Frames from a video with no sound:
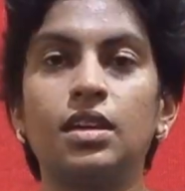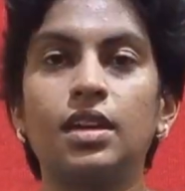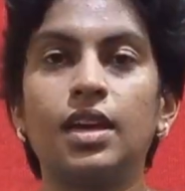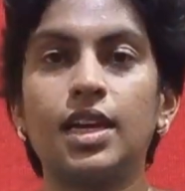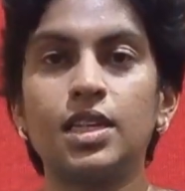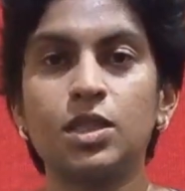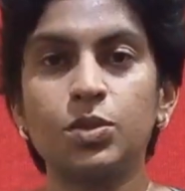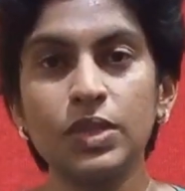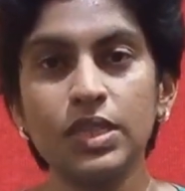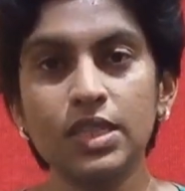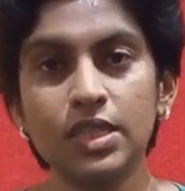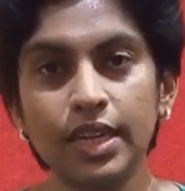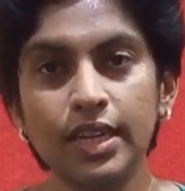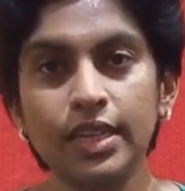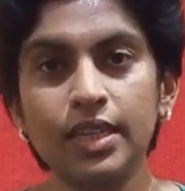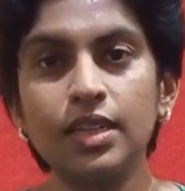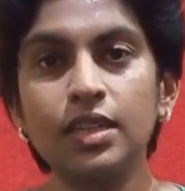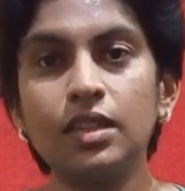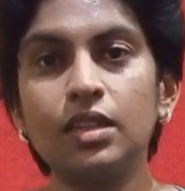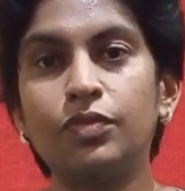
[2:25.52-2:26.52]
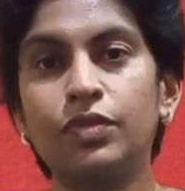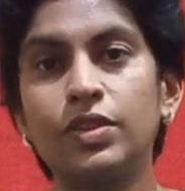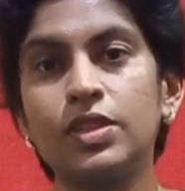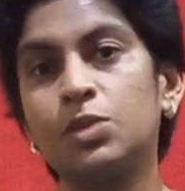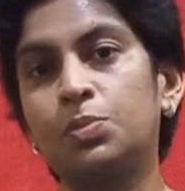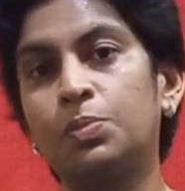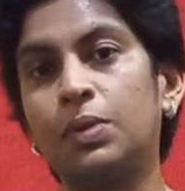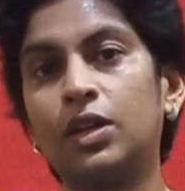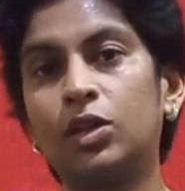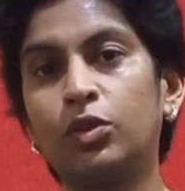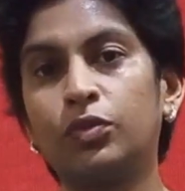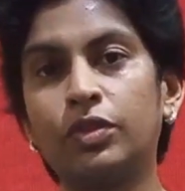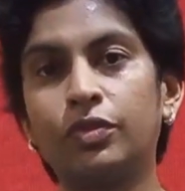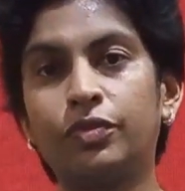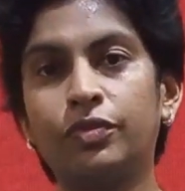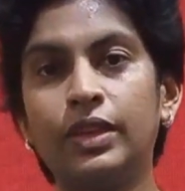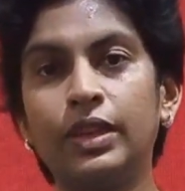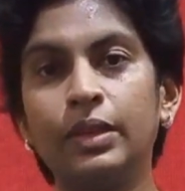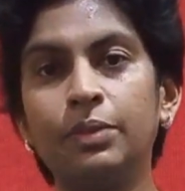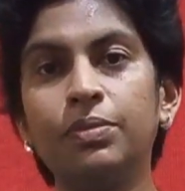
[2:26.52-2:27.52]
As we stated in the first part of the
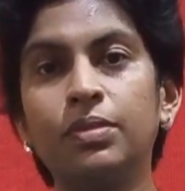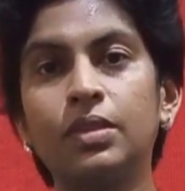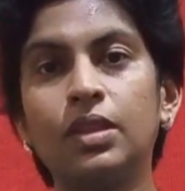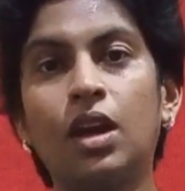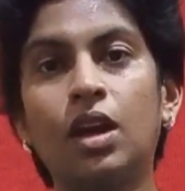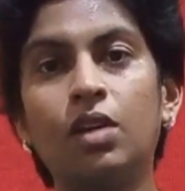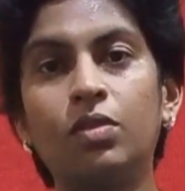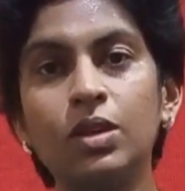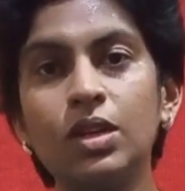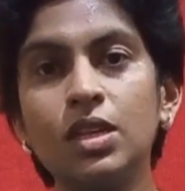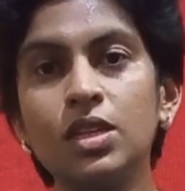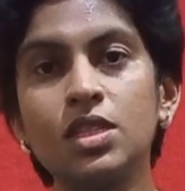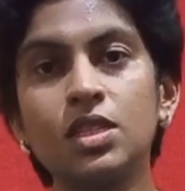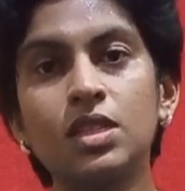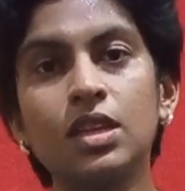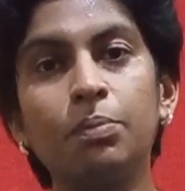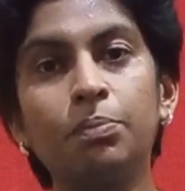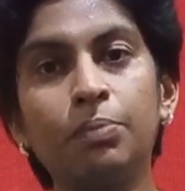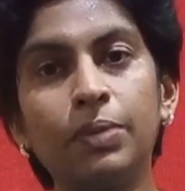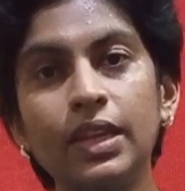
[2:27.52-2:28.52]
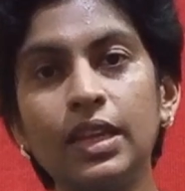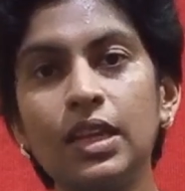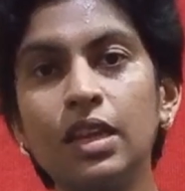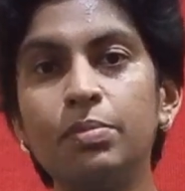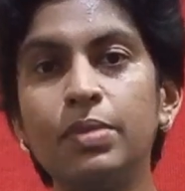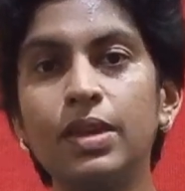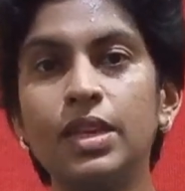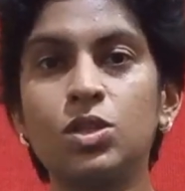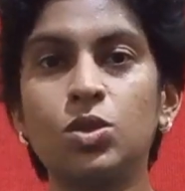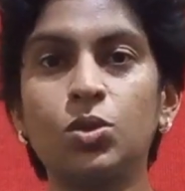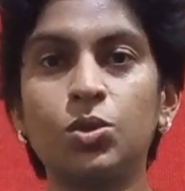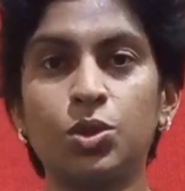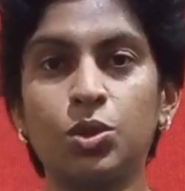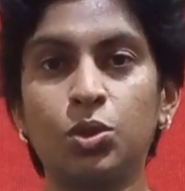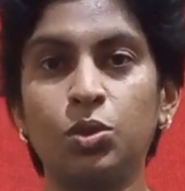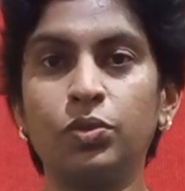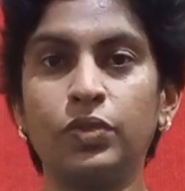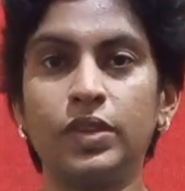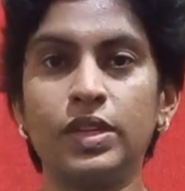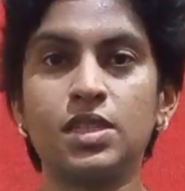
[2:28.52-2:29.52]
film, Aval is completely based on
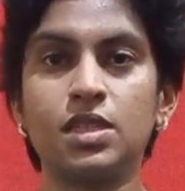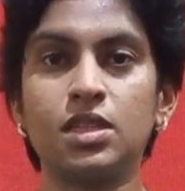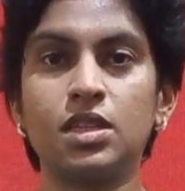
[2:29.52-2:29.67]
true events.